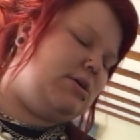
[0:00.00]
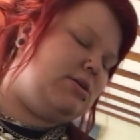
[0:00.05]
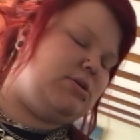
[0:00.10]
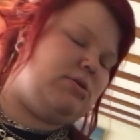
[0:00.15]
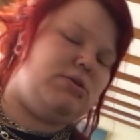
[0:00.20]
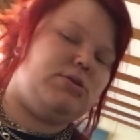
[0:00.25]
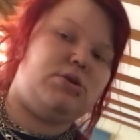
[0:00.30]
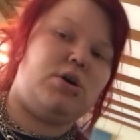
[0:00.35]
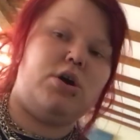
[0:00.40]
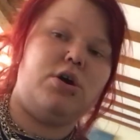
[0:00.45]

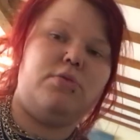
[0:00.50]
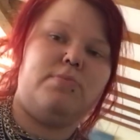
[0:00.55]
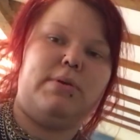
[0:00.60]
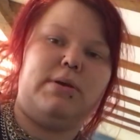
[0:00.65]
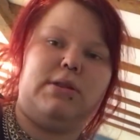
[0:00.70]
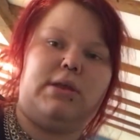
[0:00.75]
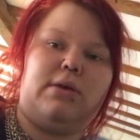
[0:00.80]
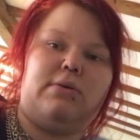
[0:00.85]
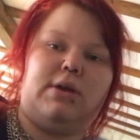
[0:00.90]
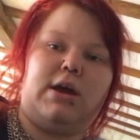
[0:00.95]
So I was
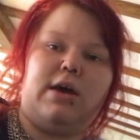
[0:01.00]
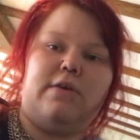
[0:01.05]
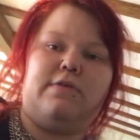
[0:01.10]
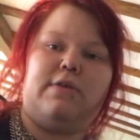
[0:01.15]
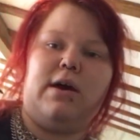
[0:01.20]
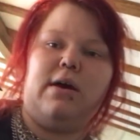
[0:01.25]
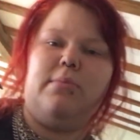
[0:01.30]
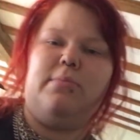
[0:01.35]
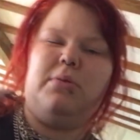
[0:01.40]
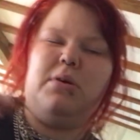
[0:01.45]
hoping they would have
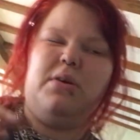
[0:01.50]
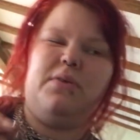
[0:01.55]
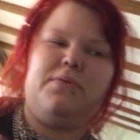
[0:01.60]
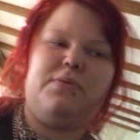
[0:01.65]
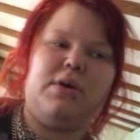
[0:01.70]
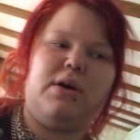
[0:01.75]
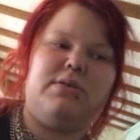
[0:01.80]
that, but